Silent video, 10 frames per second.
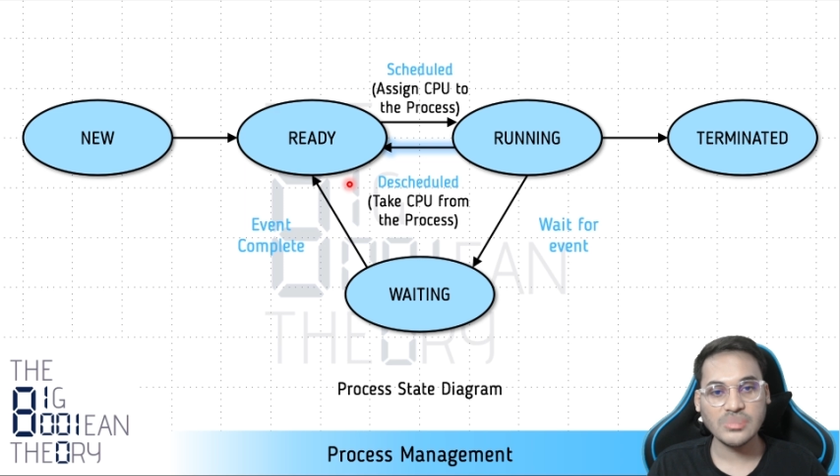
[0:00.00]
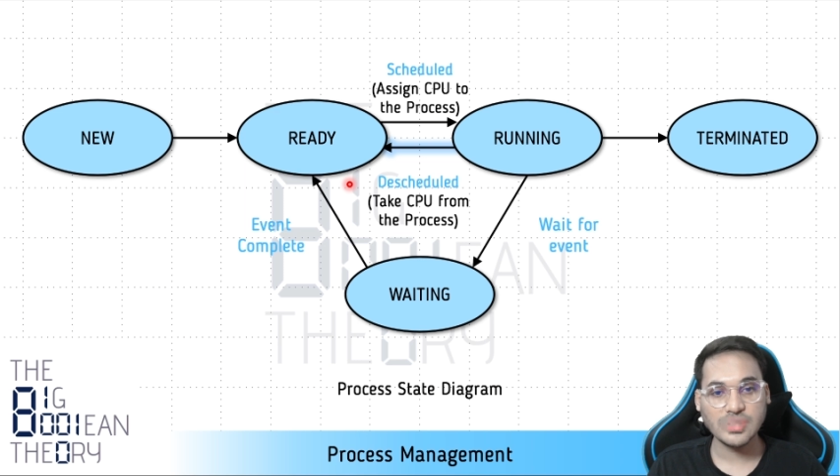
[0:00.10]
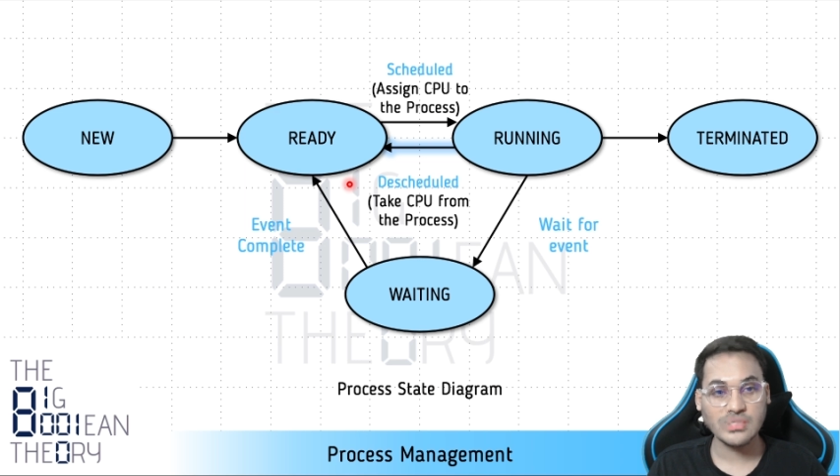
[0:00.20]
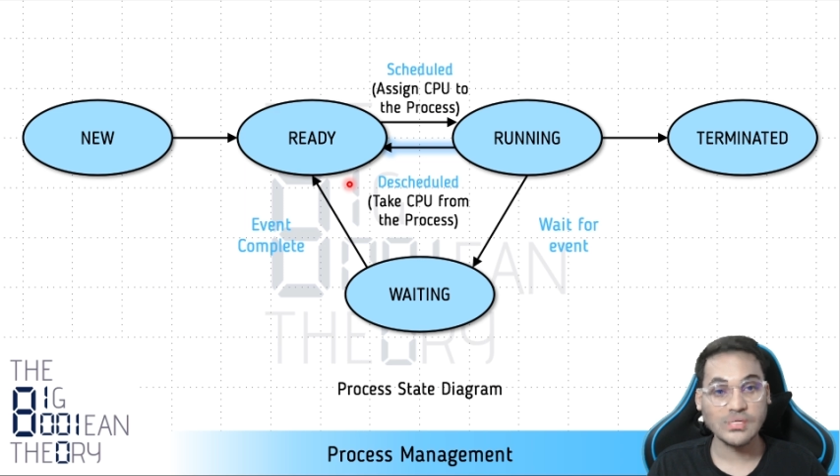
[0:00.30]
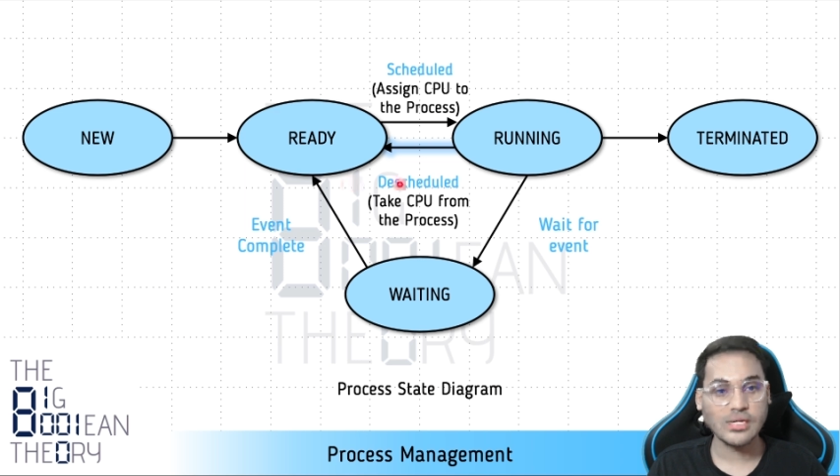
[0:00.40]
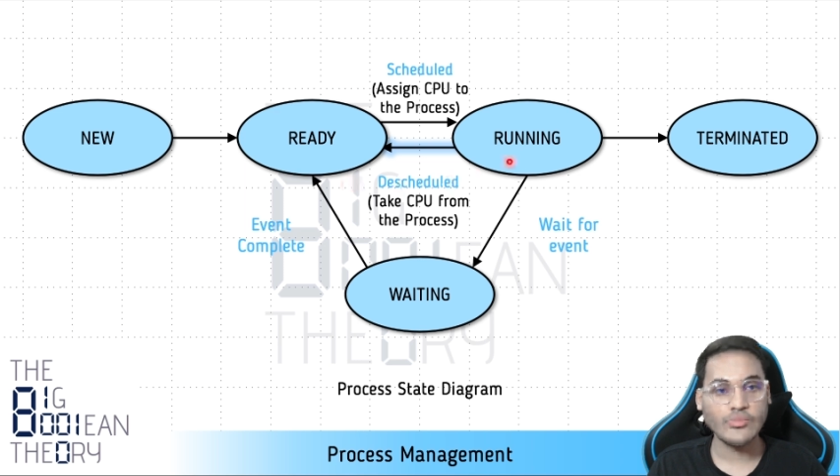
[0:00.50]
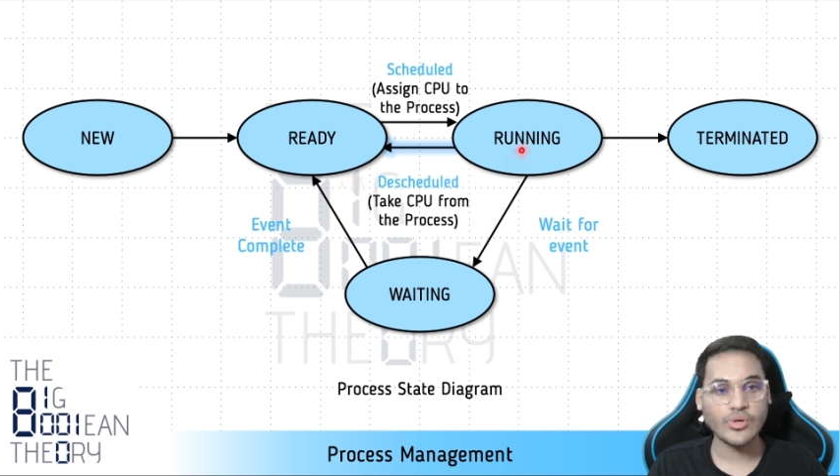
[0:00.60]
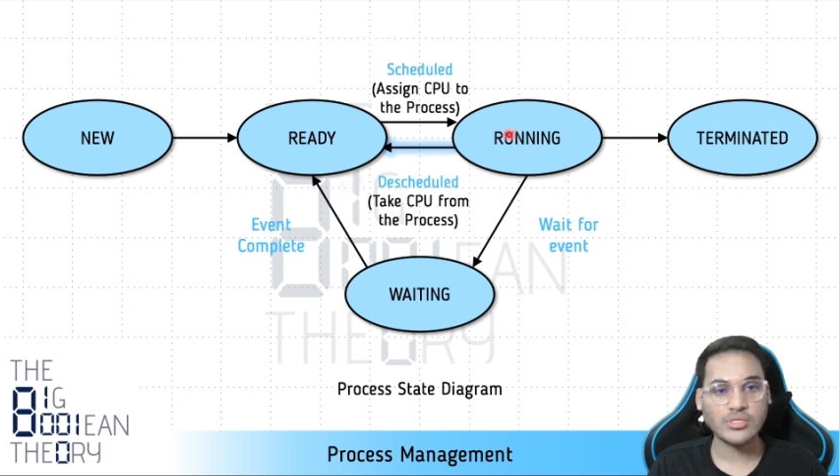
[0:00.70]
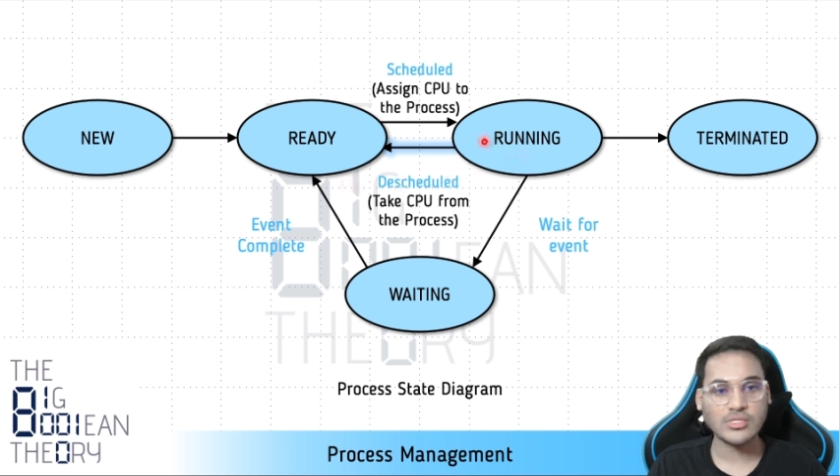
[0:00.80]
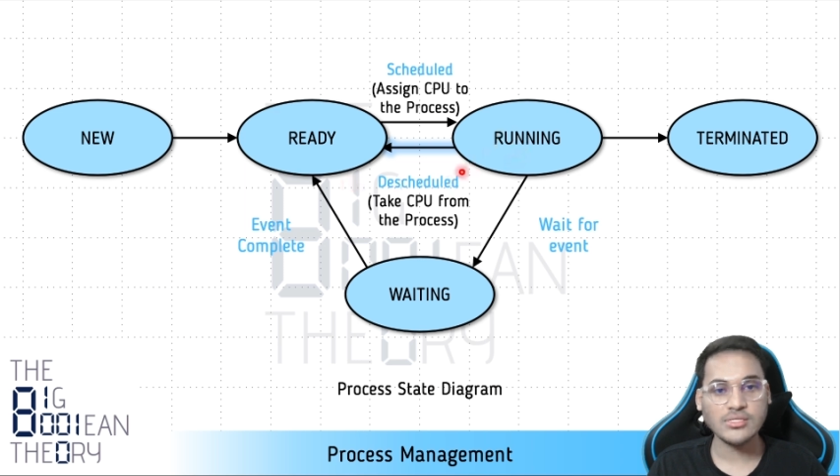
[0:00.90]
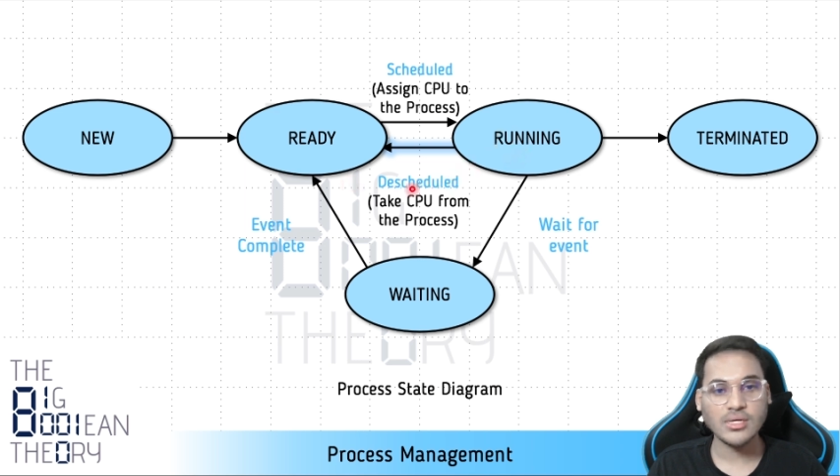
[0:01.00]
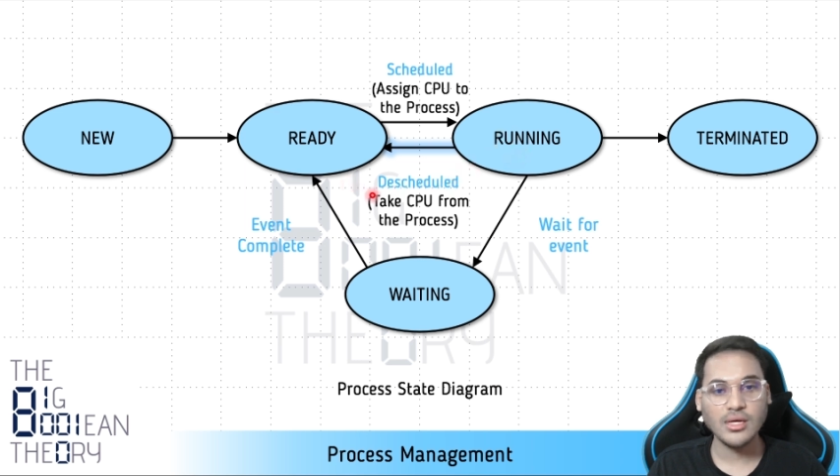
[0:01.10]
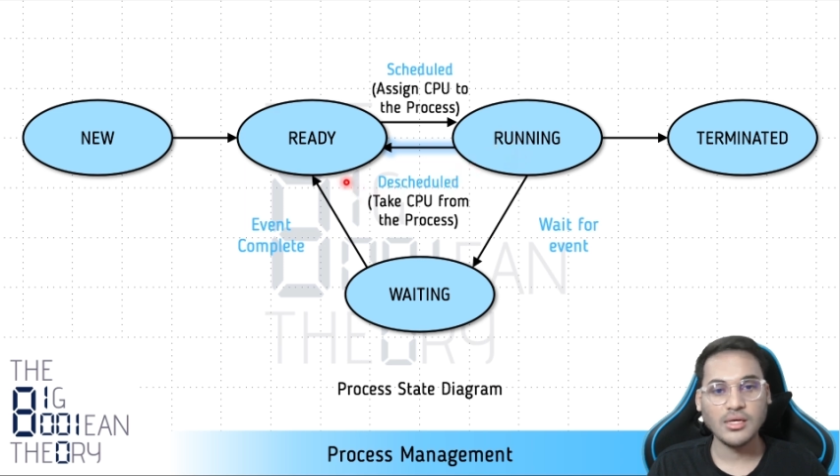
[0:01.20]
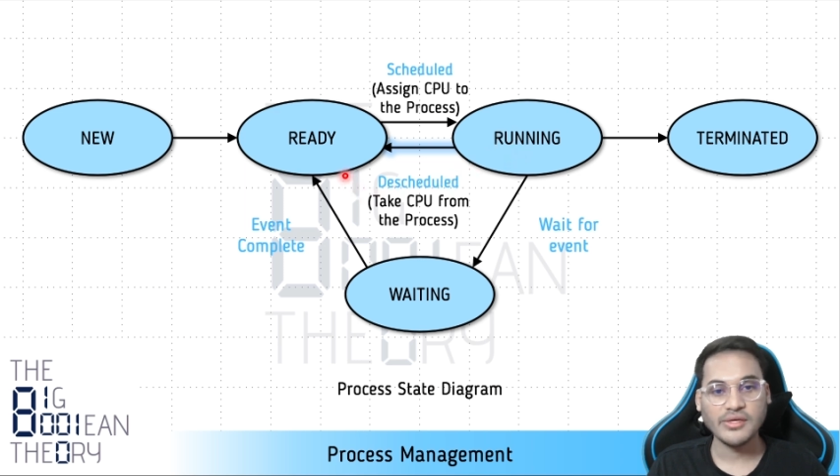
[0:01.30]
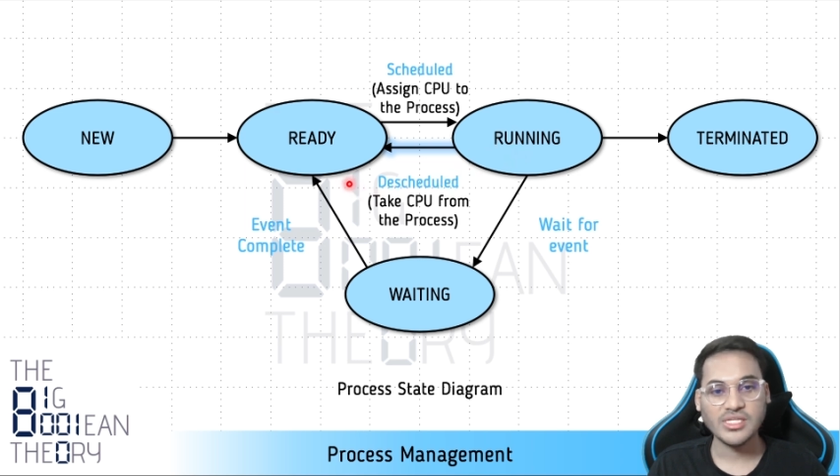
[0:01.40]
this running process
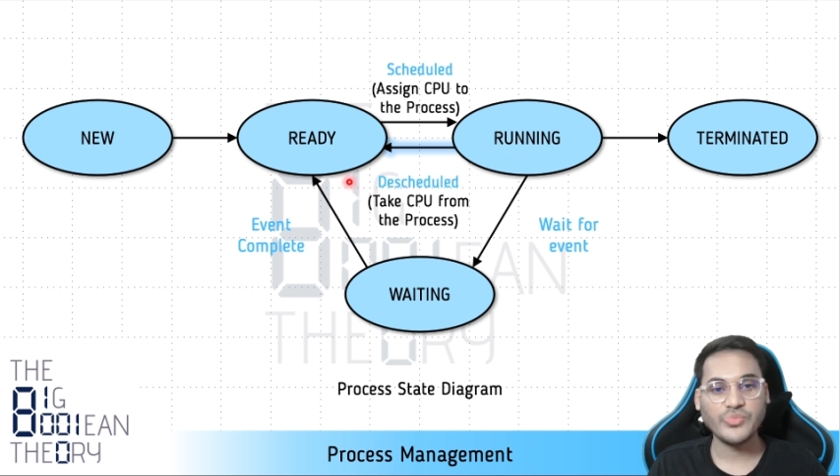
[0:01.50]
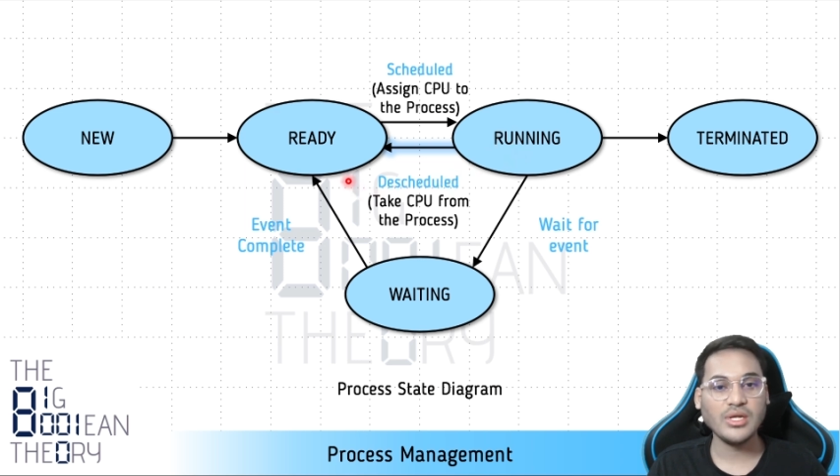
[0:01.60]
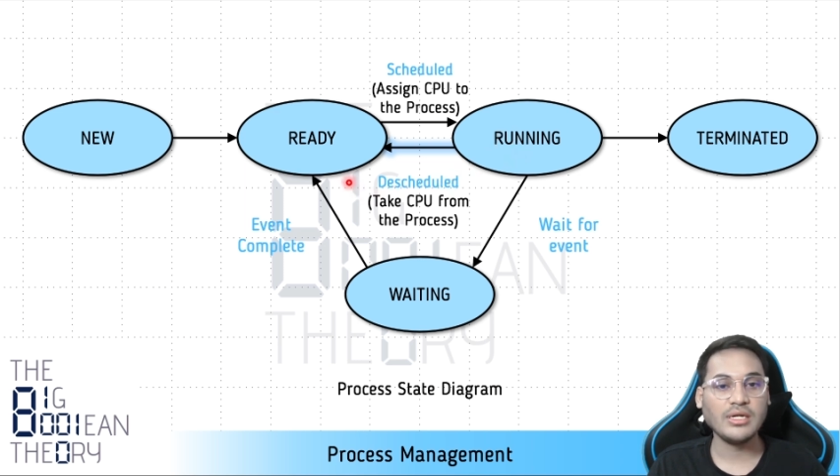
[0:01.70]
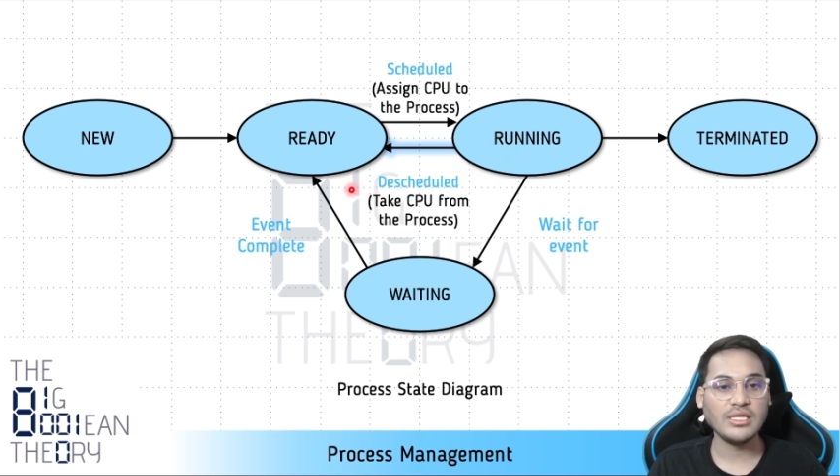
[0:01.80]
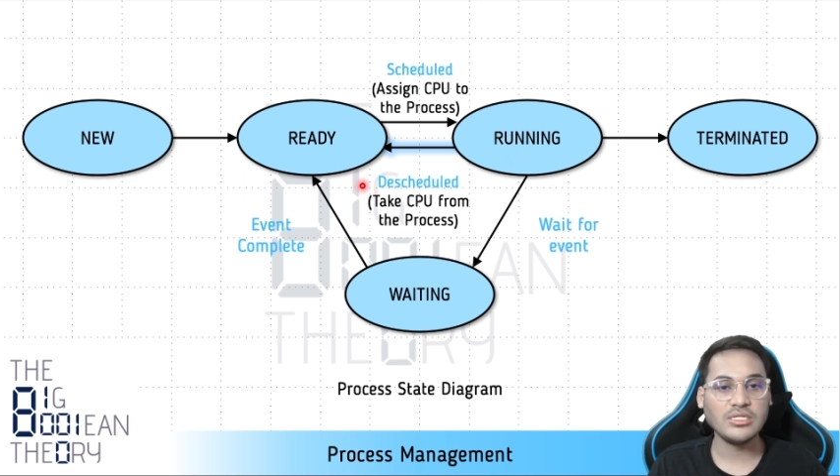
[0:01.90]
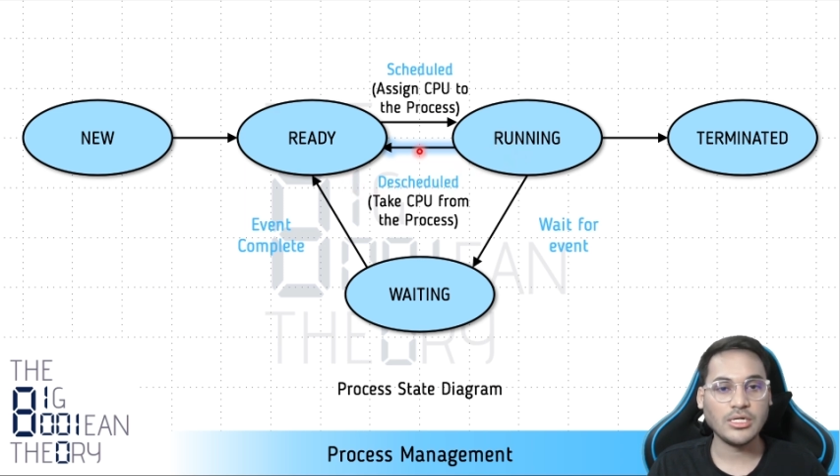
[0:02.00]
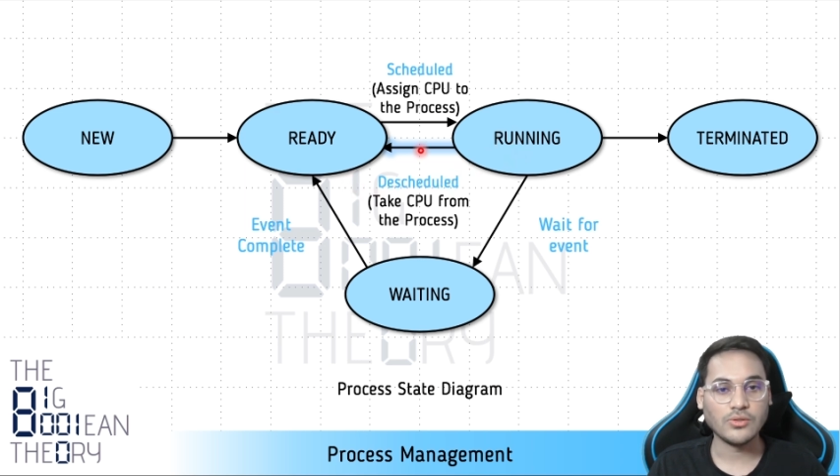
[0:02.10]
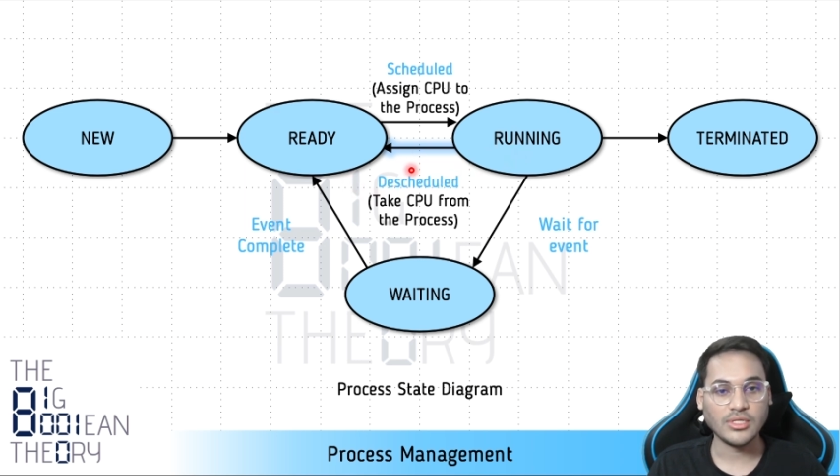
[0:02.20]
is being descheduled.